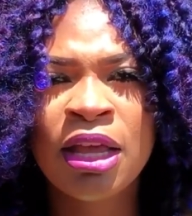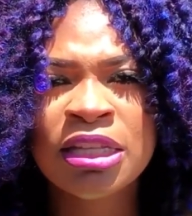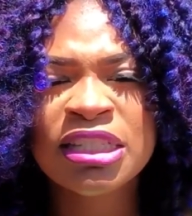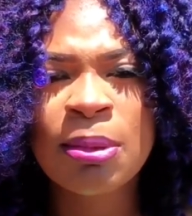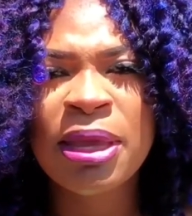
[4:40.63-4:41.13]

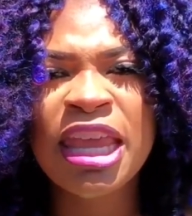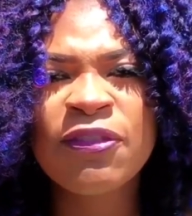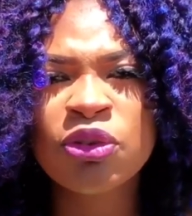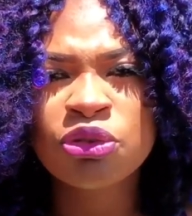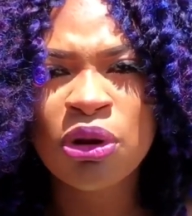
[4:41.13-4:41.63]
Some
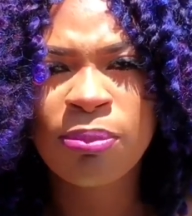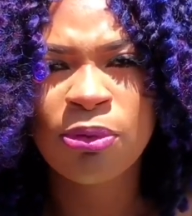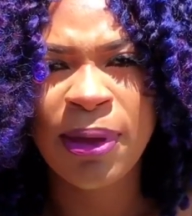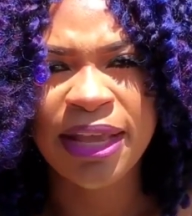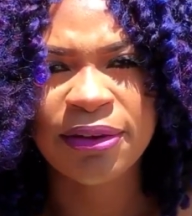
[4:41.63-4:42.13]
evil
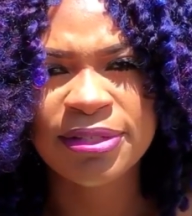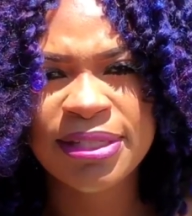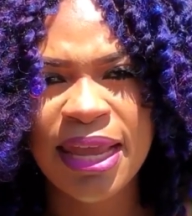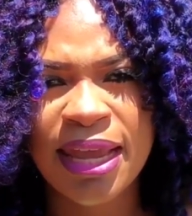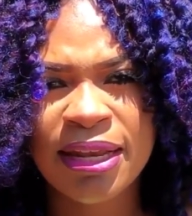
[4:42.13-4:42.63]
troublemaker
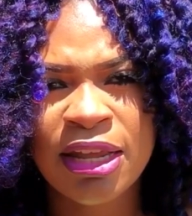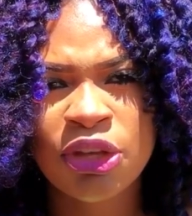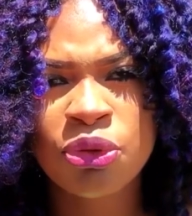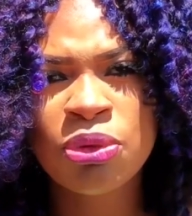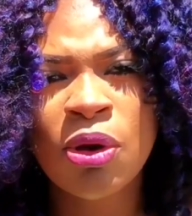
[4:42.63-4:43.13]
said,
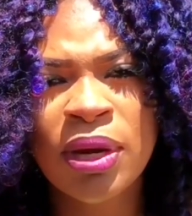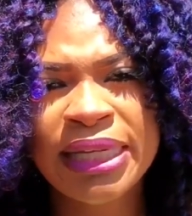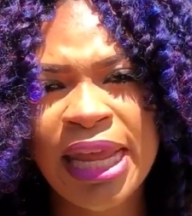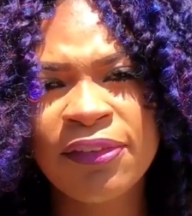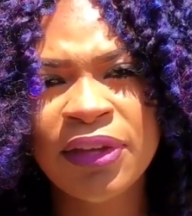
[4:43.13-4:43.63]
you know what,
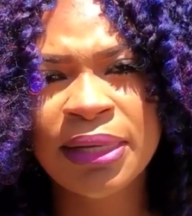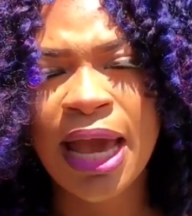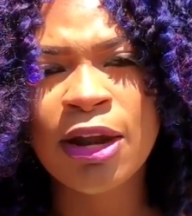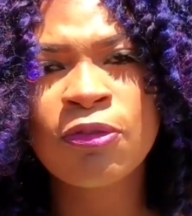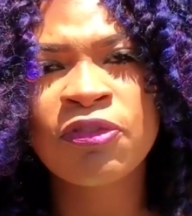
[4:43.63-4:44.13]
David?
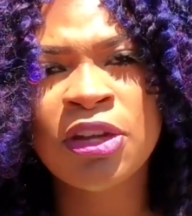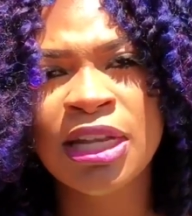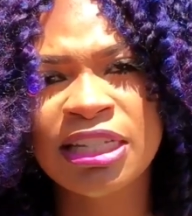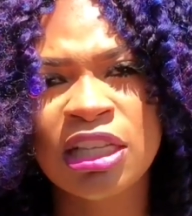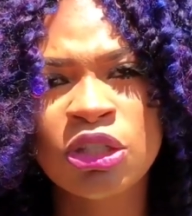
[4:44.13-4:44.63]
I don't feel
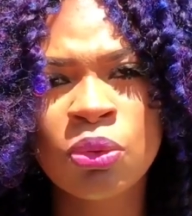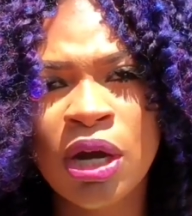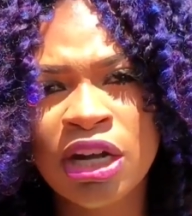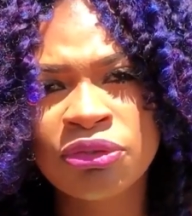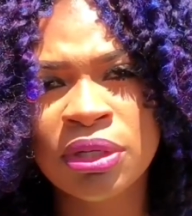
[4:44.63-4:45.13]
like the
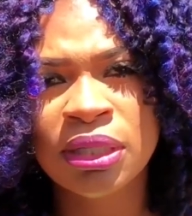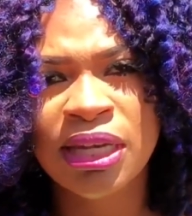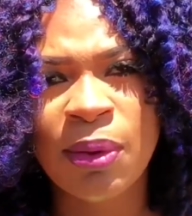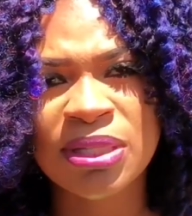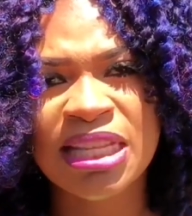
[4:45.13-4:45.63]
200
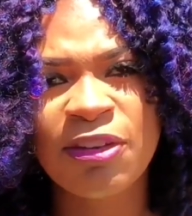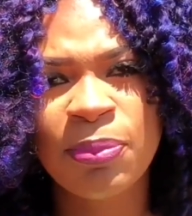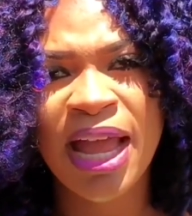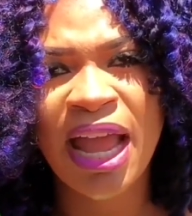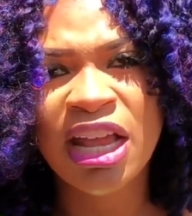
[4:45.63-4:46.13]
that was left
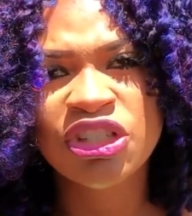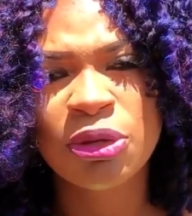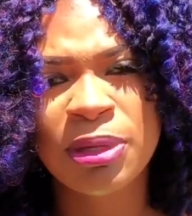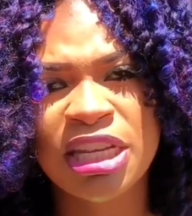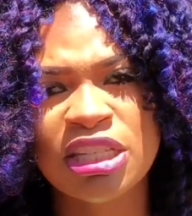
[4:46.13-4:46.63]
behind
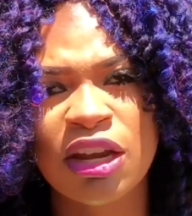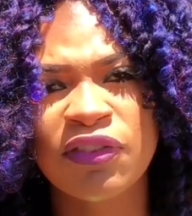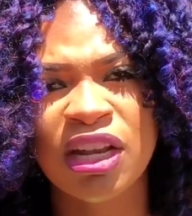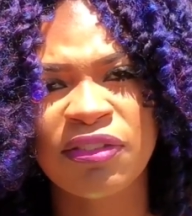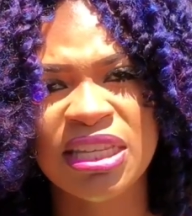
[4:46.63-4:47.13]
should be
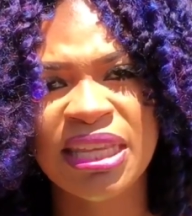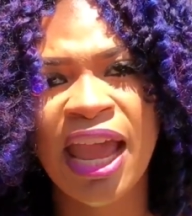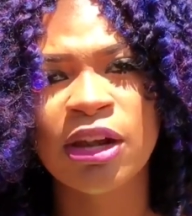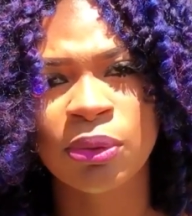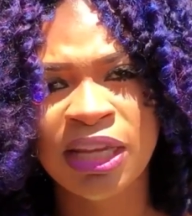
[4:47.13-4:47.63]
deserving of this
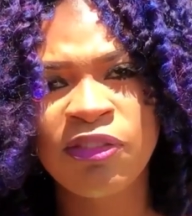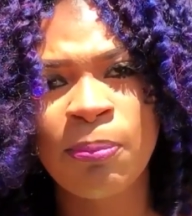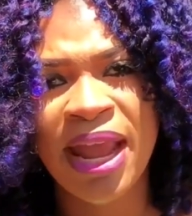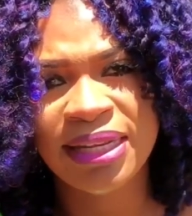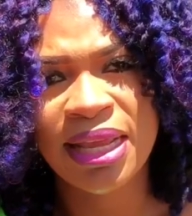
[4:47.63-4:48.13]
cattle. Give them
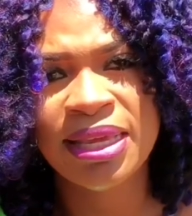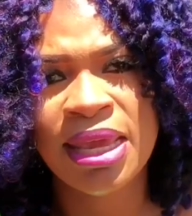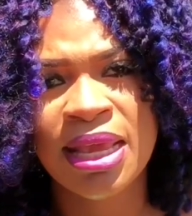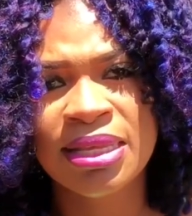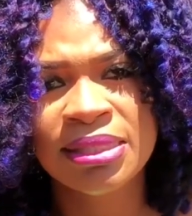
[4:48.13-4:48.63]
back their
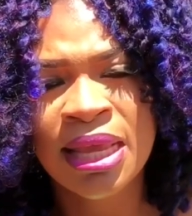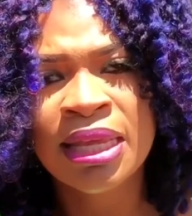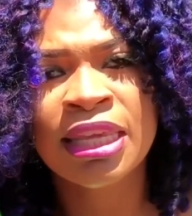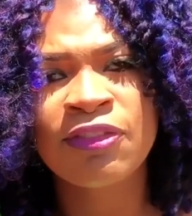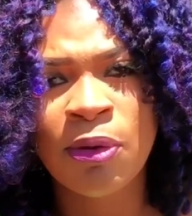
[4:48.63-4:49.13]
kids.
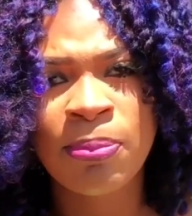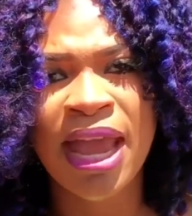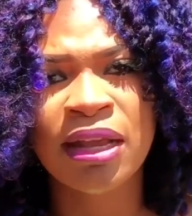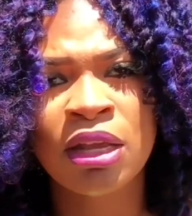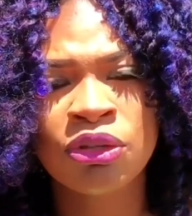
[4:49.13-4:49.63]
Give them
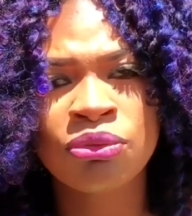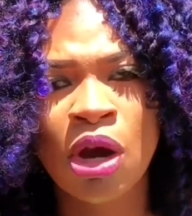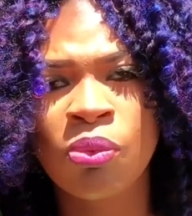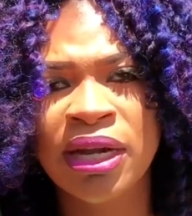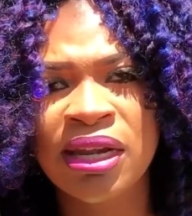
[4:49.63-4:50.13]
back,
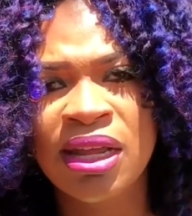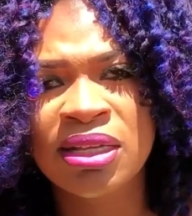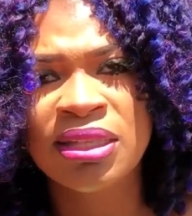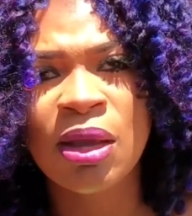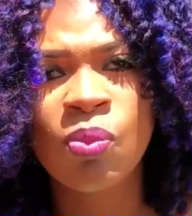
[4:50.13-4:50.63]
what it
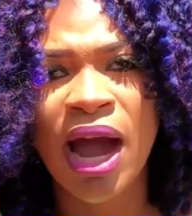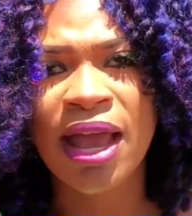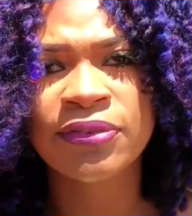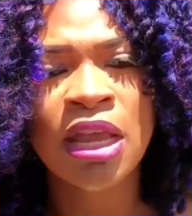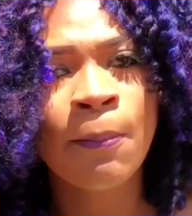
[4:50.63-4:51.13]
is, their
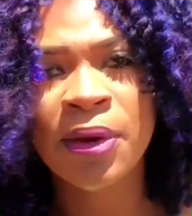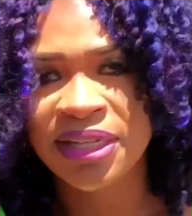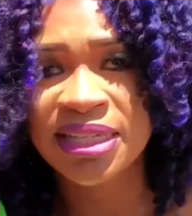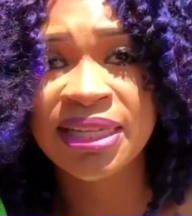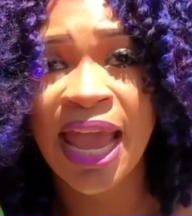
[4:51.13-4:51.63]
wives. But
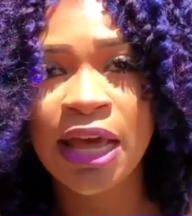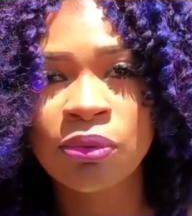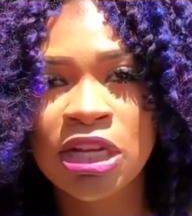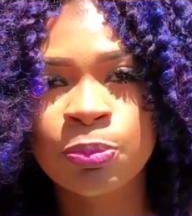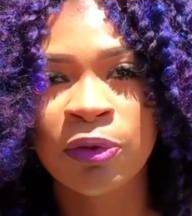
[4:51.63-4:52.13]
this
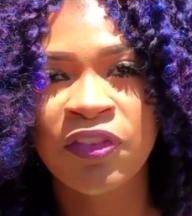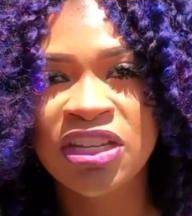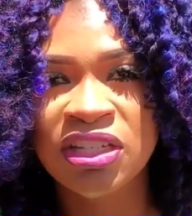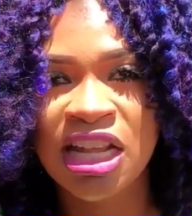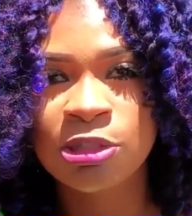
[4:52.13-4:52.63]
cattle, this
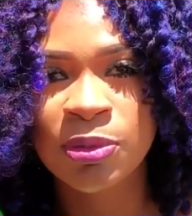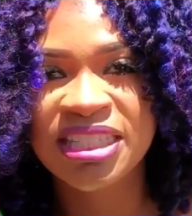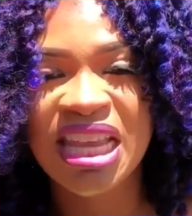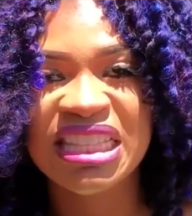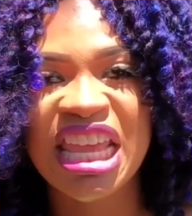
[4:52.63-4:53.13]
provision that's been
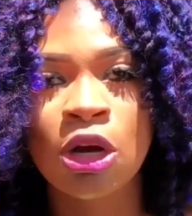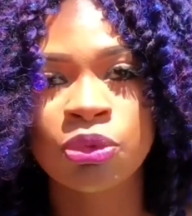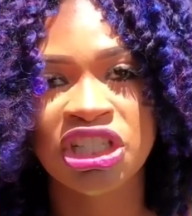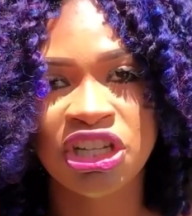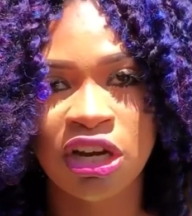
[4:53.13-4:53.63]
set, they don't
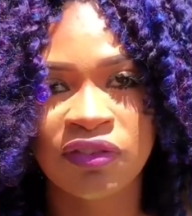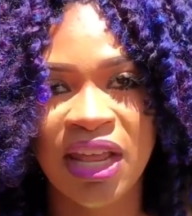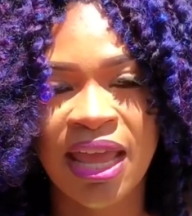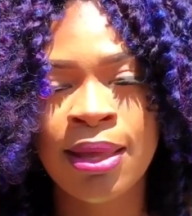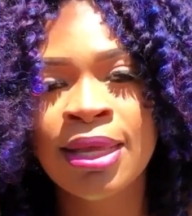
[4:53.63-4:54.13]
deserve
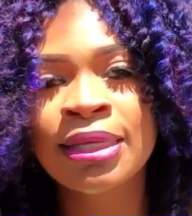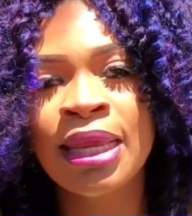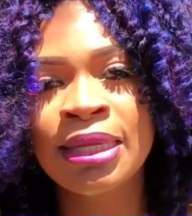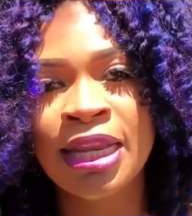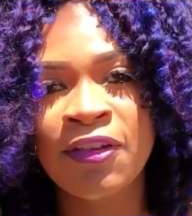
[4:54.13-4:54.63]
that.
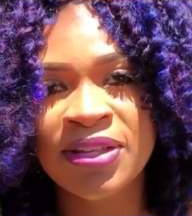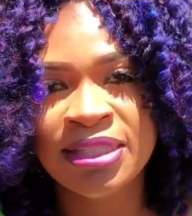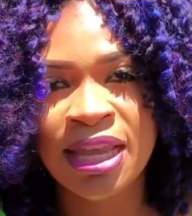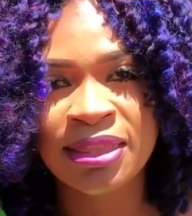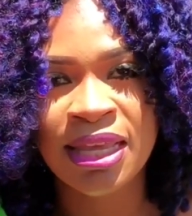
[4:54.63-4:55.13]
King David
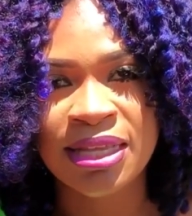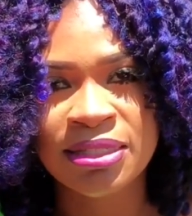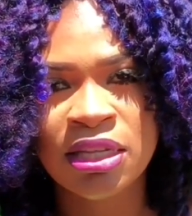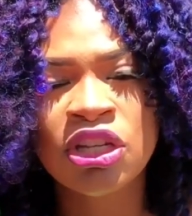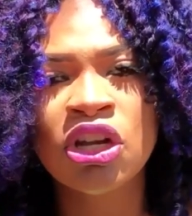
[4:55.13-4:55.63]
said
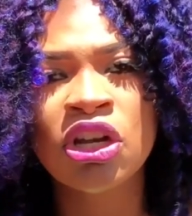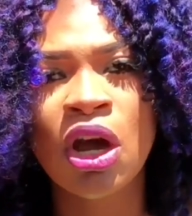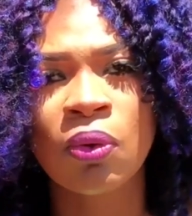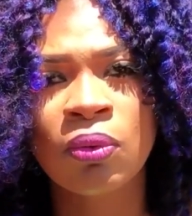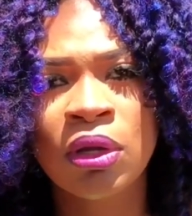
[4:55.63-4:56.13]
this.
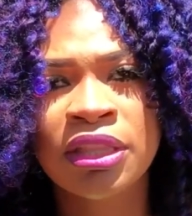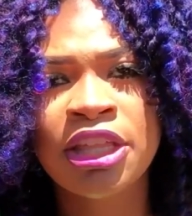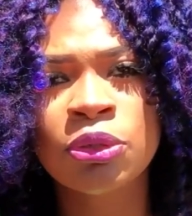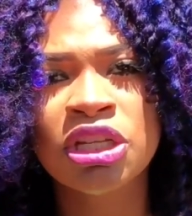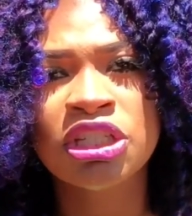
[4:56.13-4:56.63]
No.
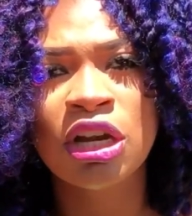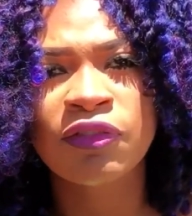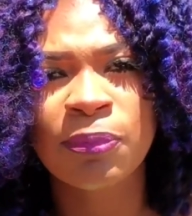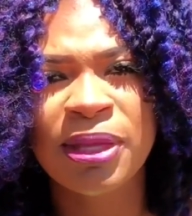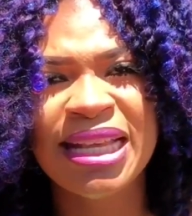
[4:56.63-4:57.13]
They're
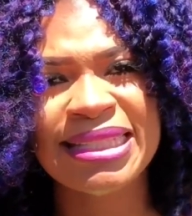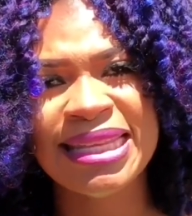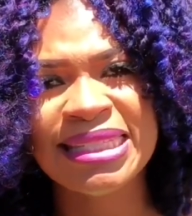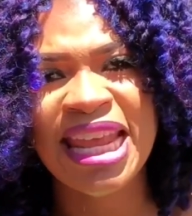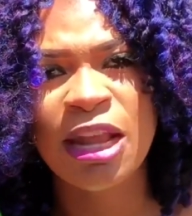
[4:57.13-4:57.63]
deserving because they
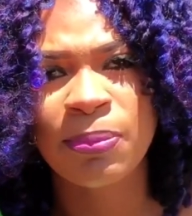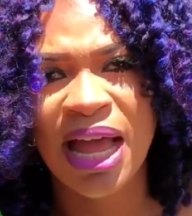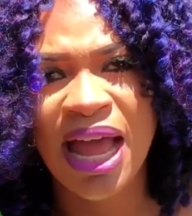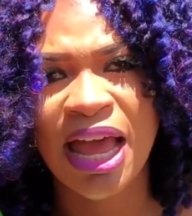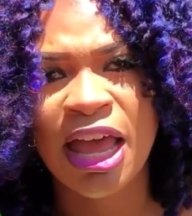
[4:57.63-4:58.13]
stayed
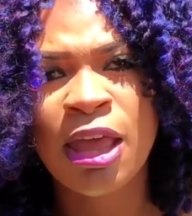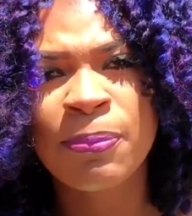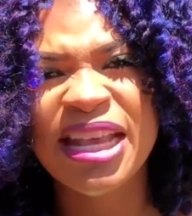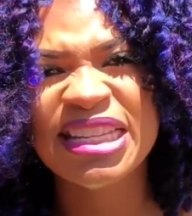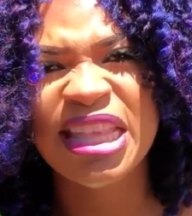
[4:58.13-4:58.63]
behind,
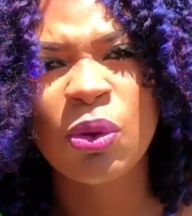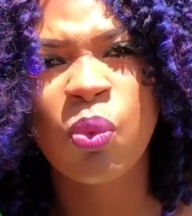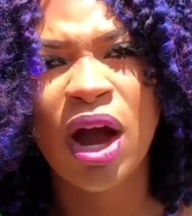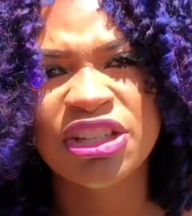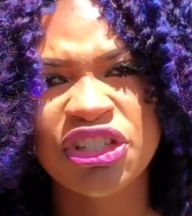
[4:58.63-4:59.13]
because they
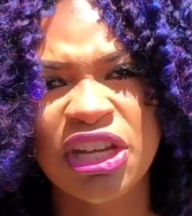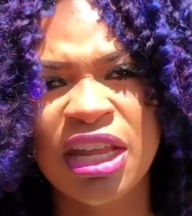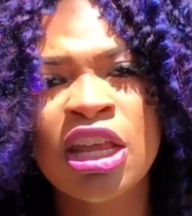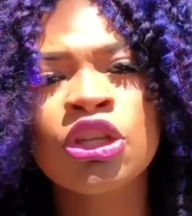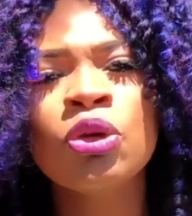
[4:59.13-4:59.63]
watched it.
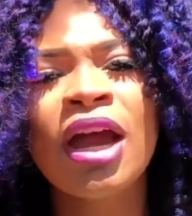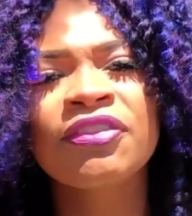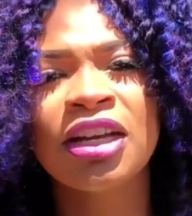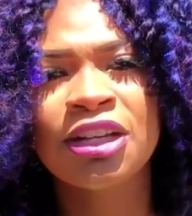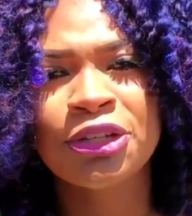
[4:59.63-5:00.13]
You have
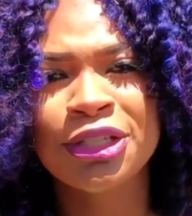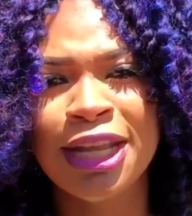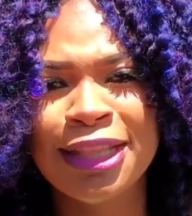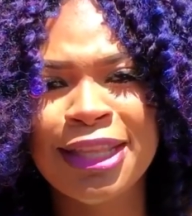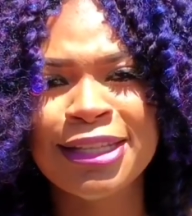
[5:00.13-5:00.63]
to
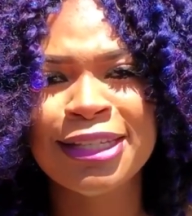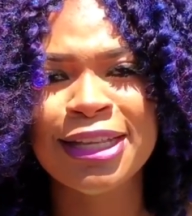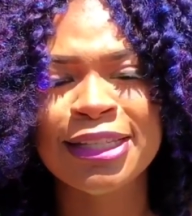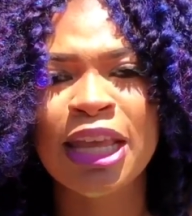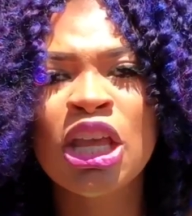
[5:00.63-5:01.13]
understand this.
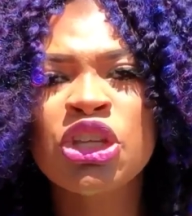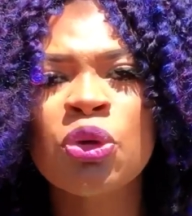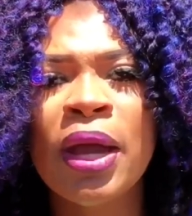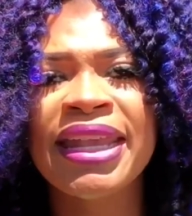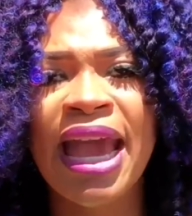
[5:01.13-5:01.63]
Listen,
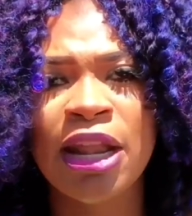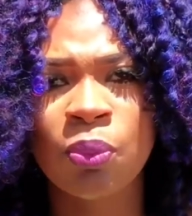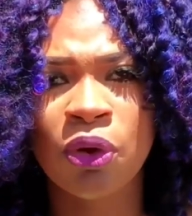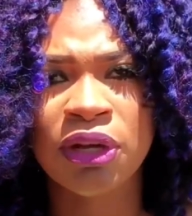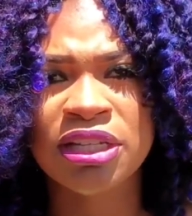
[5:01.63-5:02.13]
you ain't got to
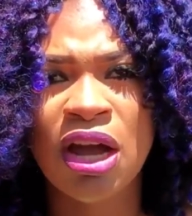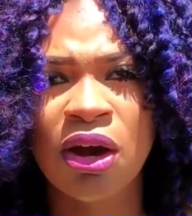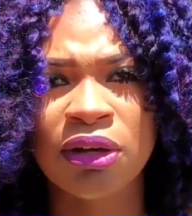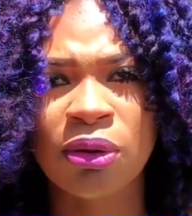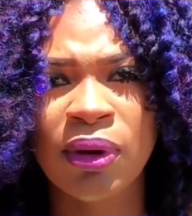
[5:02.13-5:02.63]
work as
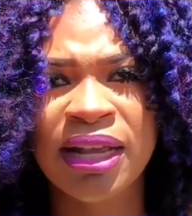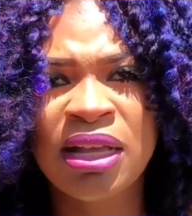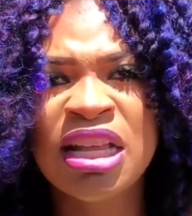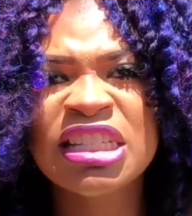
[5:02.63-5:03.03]
hard, all right?